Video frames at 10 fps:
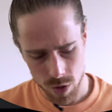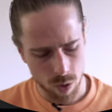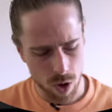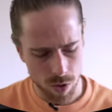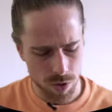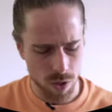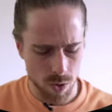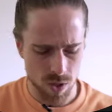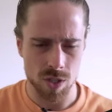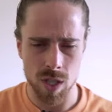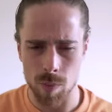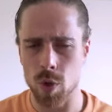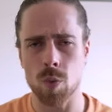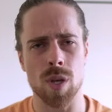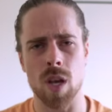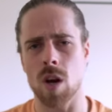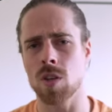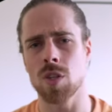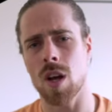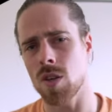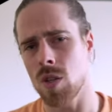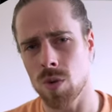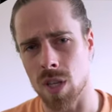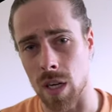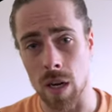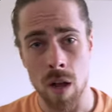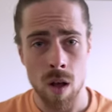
So all the notes are separate. We are not using